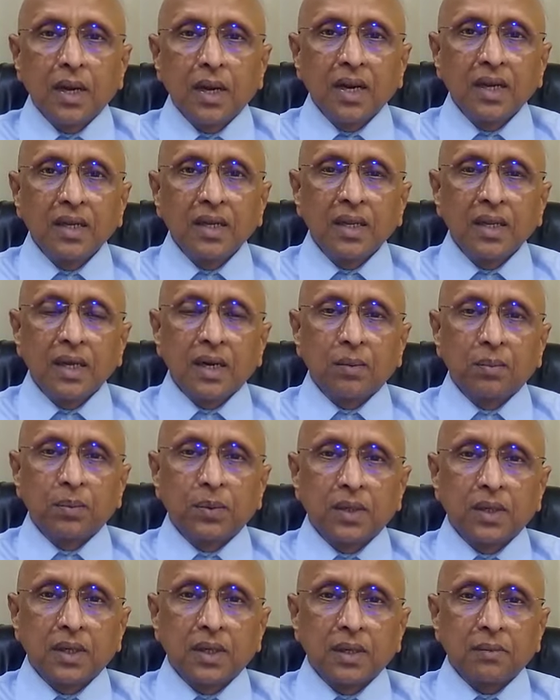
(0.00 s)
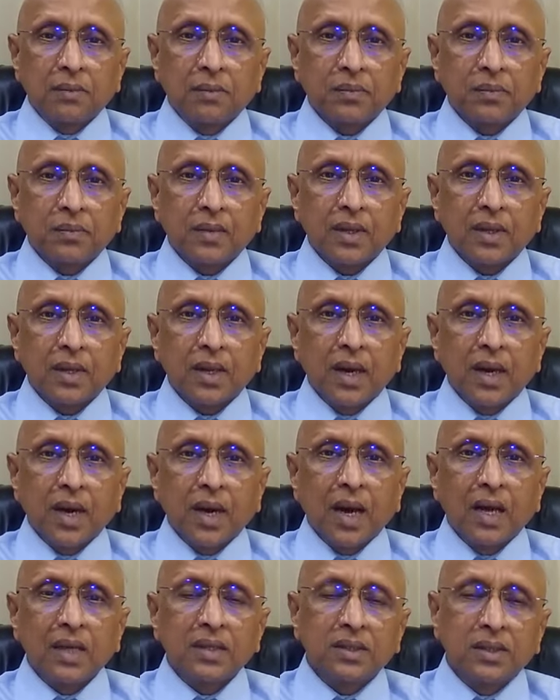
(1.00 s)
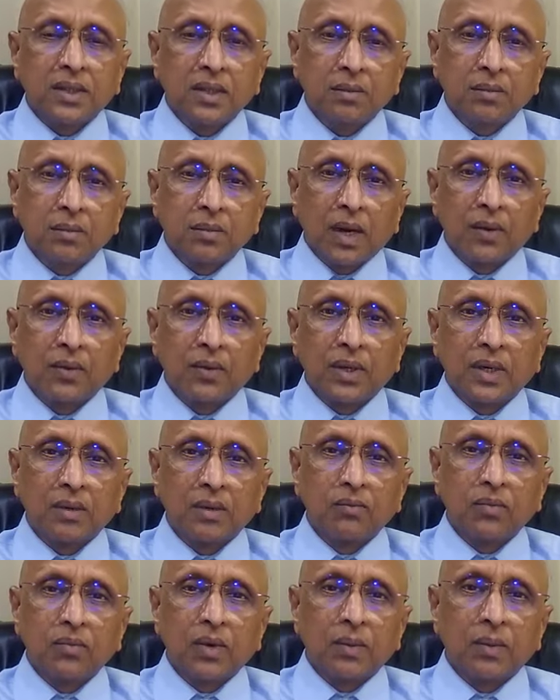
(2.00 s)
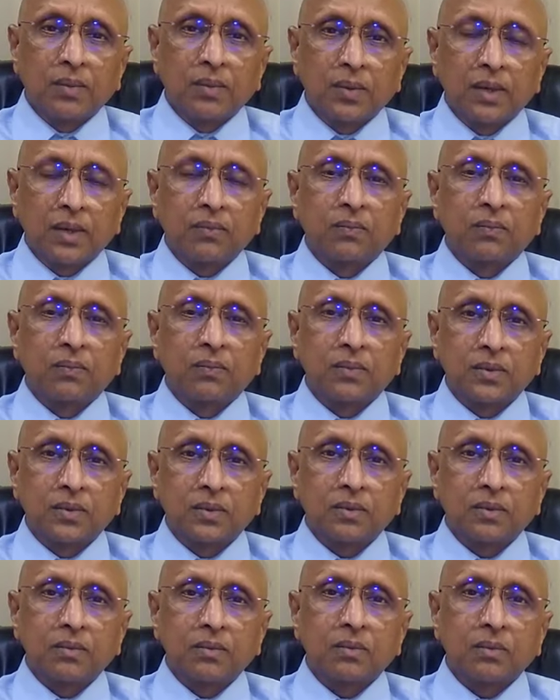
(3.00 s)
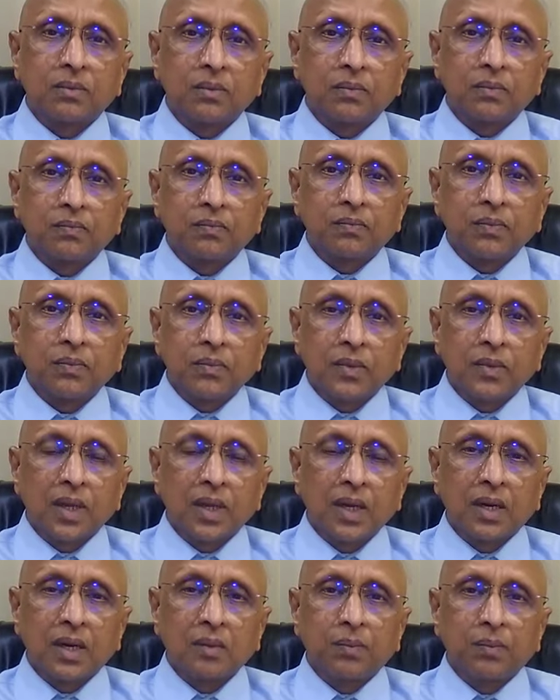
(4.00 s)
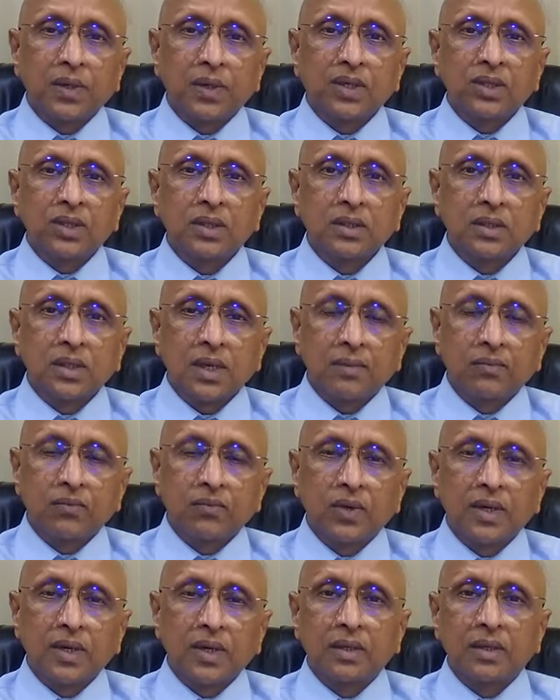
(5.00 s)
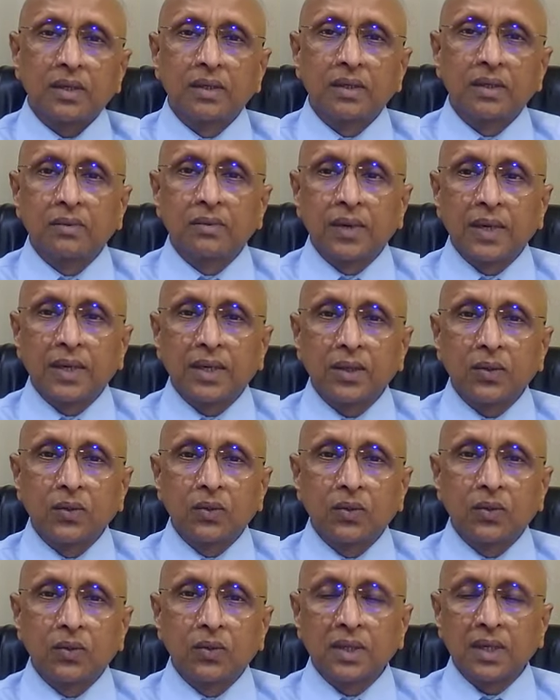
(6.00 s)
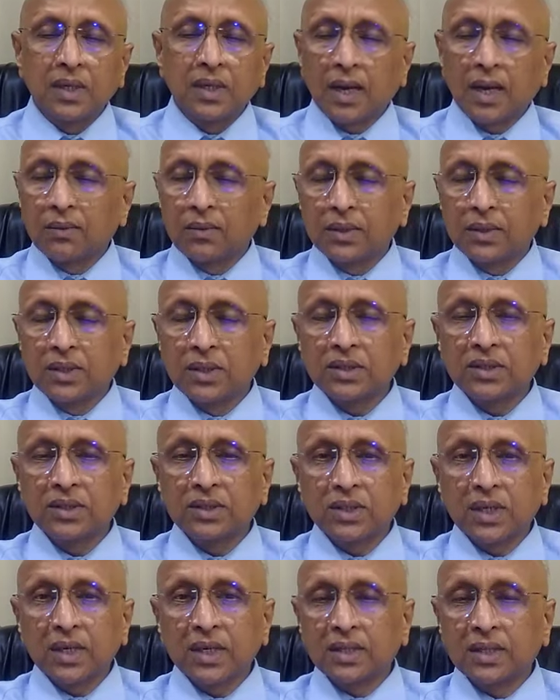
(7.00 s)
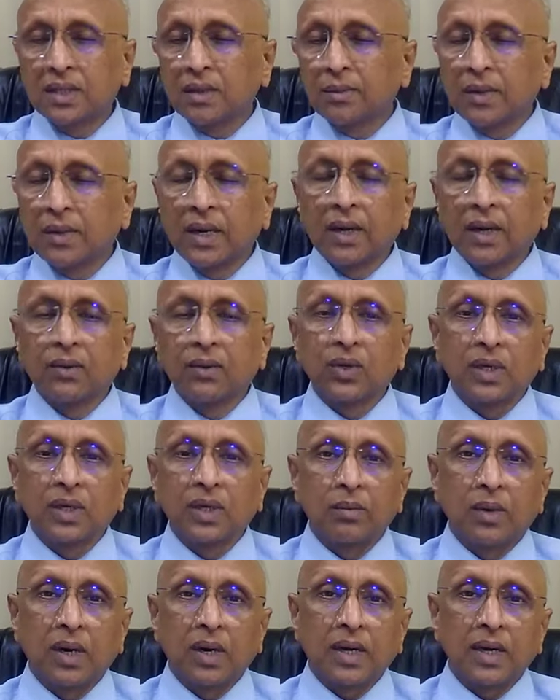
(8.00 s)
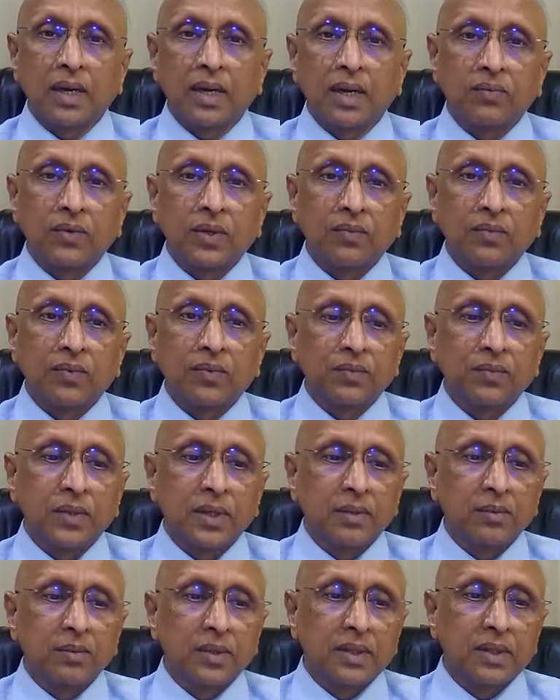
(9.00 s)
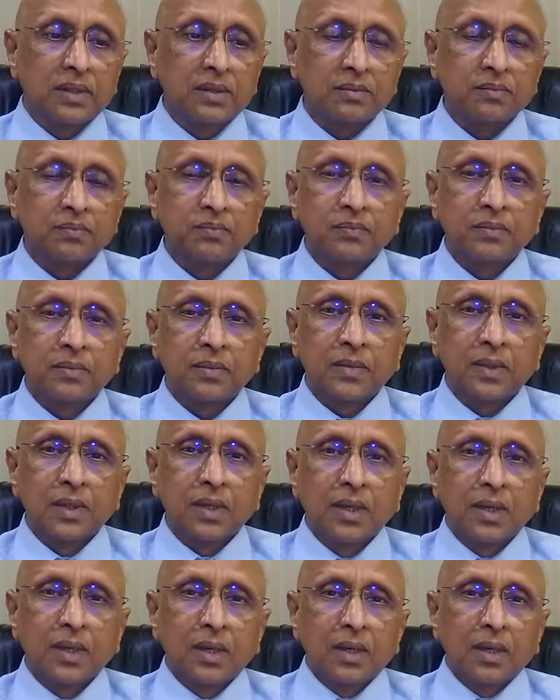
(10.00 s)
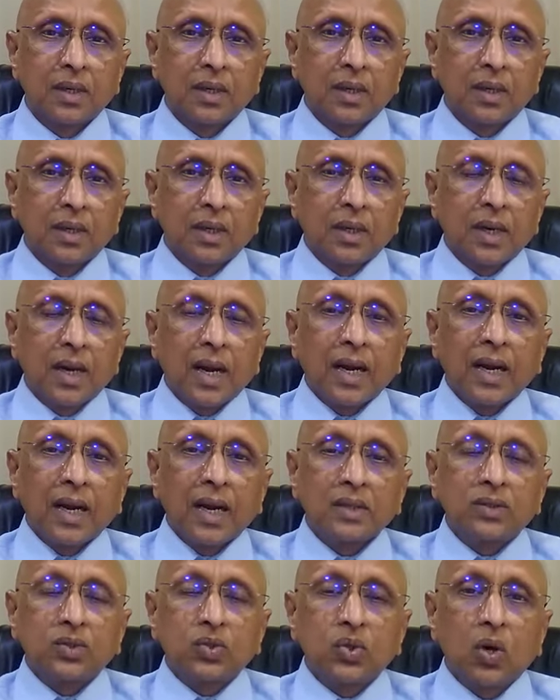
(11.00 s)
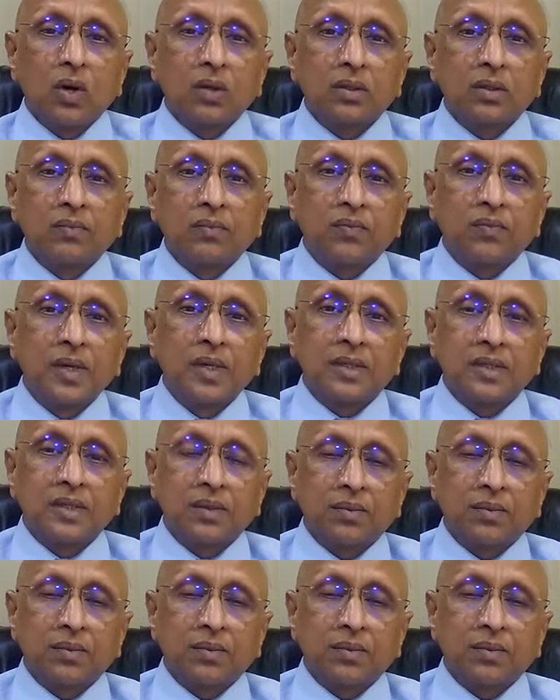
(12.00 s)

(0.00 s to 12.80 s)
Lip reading: And thereafter, I asked him, I will come after. There are patients. I am waiting over there. I will just check them and I will come again after 15 minutes. And I saw the pulse